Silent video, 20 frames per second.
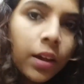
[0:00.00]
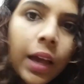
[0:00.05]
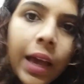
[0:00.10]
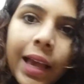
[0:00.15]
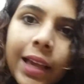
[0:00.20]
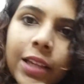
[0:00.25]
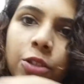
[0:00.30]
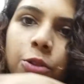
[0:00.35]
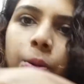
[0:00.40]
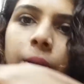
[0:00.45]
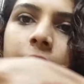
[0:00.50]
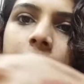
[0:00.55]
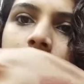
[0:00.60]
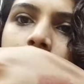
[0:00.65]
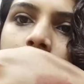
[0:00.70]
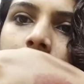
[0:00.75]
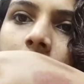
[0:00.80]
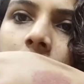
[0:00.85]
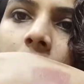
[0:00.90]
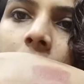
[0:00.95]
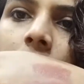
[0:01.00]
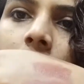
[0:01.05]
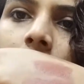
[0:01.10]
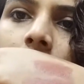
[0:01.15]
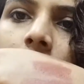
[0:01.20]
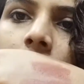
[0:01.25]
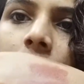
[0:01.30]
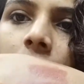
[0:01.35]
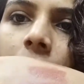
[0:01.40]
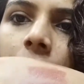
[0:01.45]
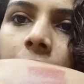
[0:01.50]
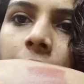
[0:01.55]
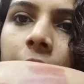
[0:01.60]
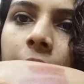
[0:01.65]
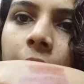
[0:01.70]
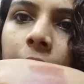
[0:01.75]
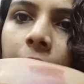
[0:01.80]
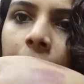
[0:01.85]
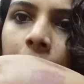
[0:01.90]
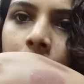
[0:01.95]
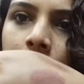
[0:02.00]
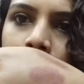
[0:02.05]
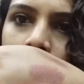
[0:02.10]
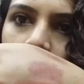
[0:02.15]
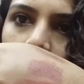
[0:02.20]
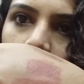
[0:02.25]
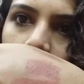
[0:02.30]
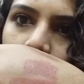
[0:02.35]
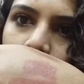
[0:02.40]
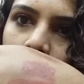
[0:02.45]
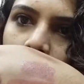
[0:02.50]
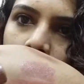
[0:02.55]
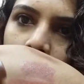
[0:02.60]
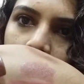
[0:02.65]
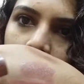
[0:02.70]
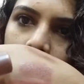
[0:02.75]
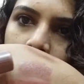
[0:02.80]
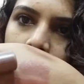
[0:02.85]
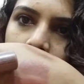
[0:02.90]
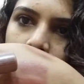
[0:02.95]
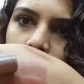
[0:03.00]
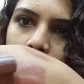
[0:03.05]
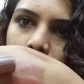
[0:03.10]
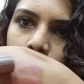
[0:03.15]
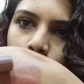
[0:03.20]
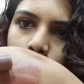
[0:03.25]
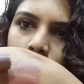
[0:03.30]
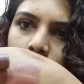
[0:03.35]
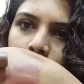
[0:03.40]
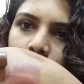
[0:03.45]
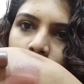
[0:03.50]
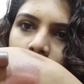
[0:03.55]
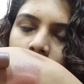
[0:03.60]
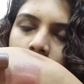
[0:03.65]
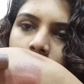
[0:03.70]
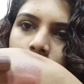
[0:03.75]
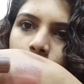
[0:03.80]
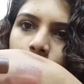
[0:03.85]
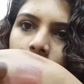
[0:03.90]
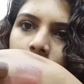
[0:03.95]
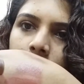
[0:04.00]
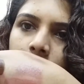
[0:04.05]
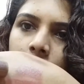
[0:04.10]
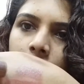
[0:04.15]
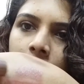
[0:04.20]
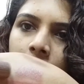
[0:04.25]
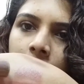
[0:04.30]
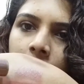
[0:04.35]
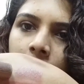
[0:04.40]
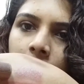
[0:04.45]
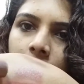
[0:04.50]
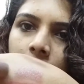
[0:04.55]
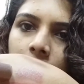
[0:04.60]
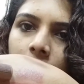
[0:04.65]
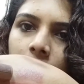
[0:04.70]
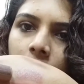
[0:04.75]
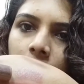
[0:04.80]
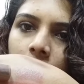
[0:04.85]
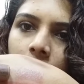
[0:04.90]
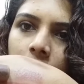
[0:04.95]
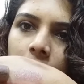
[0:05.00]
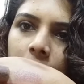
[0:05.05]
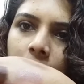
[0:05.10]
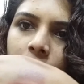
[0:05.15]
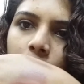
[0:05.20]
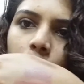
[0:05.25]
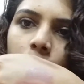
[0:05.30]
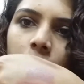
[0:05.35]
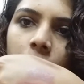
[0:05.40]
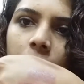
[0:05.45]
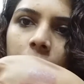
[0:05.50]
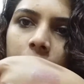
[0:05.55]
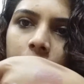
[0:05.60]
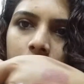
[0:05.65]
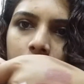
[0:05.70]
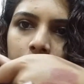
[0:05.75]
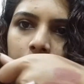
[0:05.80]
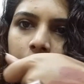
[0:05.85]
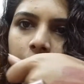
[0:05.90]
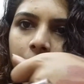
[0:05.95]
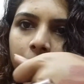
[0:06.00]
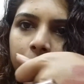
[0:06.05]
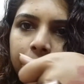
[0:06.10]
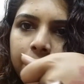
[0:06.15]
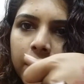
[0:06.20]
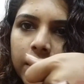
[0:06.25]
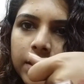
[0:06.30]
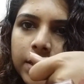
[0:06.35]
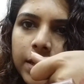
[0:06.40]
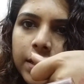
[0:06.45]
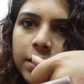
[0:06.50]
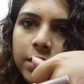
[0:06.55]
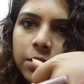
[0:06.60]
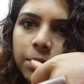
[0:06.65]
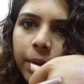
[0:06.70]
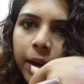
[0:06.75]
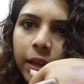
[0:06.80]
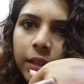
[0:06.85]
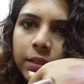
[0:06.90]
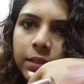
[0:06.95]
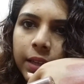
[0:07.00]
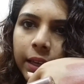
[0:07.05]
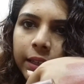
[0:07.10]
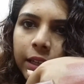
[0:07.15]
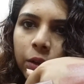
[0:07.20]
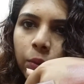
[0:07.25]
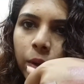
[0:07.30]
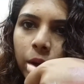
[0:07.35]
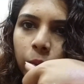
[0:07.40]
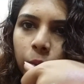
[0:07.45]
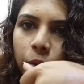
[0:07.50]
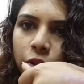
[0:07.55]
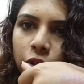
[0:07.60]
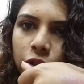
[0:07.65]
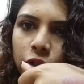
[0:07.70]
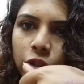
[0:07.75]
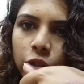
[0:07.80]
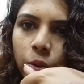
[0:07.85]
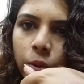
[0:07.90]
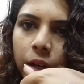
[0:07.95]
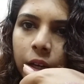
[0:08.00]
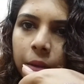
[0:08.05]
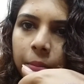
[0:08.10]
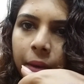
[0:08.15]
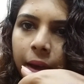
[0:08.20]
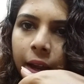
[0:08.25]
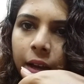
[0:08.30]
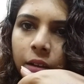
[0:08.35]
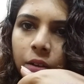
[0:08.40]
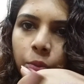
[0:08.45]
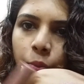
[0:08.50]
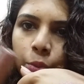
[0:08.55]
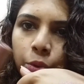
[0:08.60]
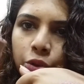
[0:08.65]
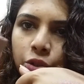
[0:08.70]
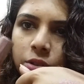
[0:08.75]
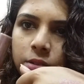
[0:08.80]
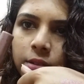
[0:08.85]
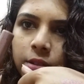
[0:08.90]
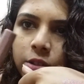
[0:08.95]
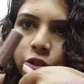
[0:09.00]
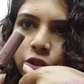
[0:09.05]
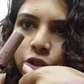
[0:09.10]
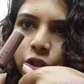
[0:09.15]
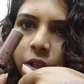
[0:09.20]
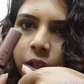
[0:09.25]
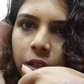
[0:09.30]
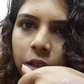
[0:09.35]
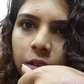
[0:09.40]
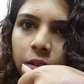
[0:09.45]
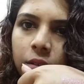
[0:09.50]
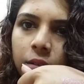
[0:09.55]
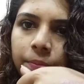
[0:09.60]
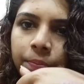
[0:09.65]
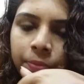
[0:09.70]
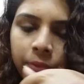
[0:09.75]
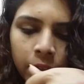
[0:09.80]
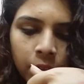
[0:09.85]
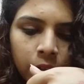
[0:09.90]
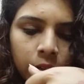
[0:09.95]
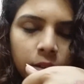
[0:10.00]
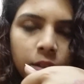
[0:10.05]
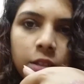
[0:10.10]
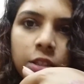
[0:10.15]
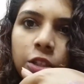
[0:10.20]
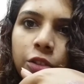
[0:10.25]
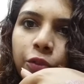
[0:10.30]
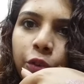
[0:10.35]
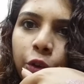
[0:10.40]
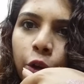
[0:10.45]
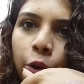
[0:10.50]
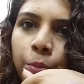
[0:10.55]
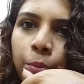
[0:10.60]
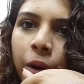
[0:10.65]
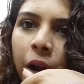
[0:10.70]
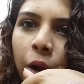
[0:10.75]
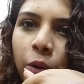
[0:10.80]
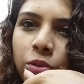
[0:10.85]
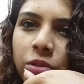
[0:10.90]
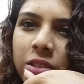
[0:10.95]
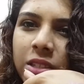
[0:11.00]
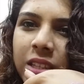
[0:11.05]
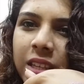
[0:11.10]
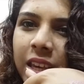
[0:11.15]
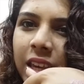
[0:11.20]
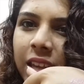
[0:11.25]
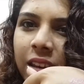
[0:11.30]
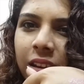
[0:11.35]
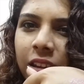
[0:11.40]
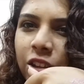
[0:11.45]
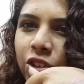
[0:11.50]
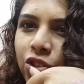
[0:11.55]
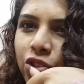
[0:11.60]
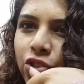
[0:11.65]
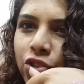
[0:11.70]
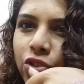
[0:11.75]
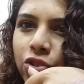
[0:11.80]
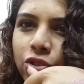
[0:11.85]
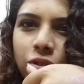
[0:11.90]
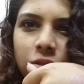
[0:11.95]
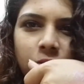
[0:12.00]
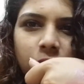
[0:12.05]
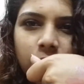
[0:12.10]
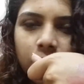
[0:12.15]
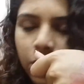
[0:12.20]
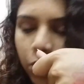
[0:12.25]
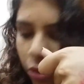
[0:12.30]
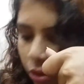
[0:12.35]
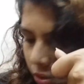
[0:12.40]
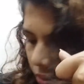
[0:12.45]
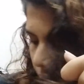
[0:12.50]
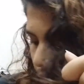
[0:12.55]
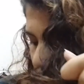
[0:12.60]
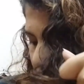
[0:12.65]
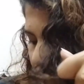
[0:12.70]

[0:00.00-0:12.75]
as you can see, after this was the first one by Avon. This is my second one, which is totally matte, which is the shade. This is for your brown skinish look.